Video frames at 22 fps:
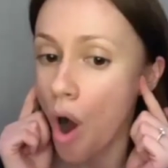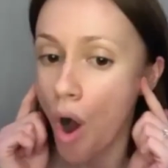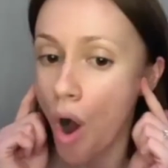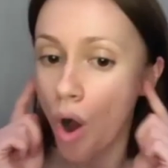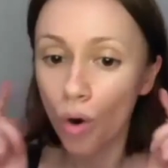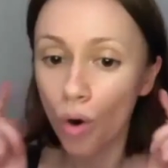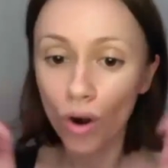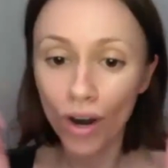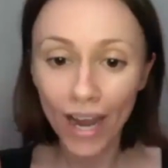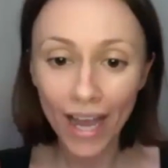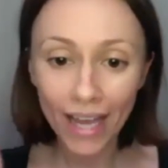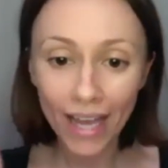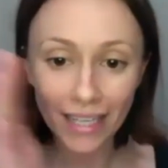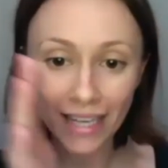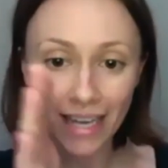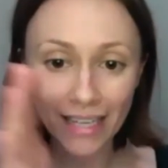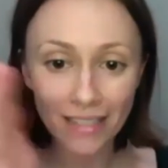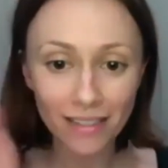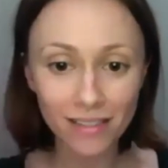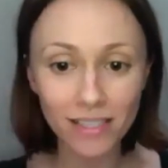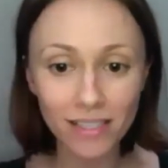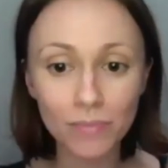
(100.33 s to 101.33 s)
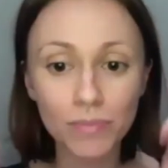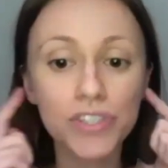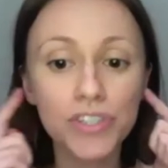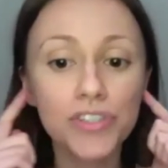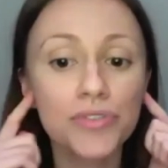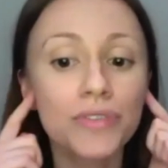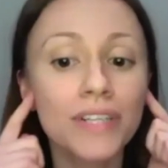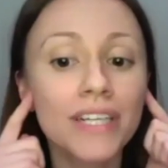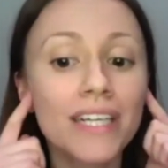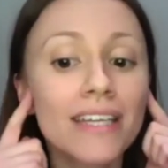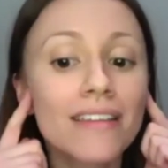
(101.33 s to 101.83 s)
or any
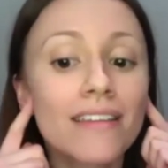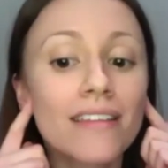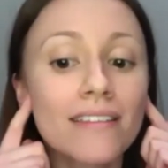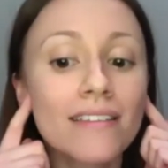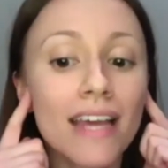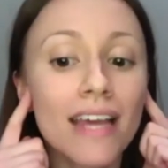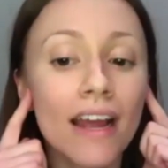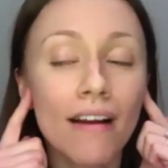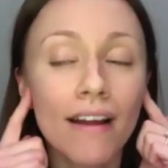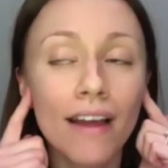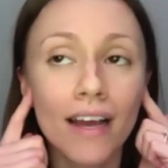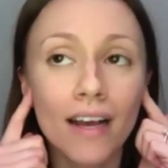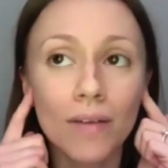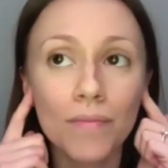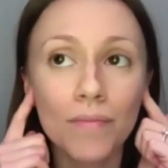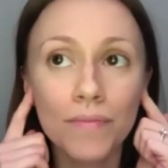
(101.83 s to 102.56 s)
asymmetry in this area.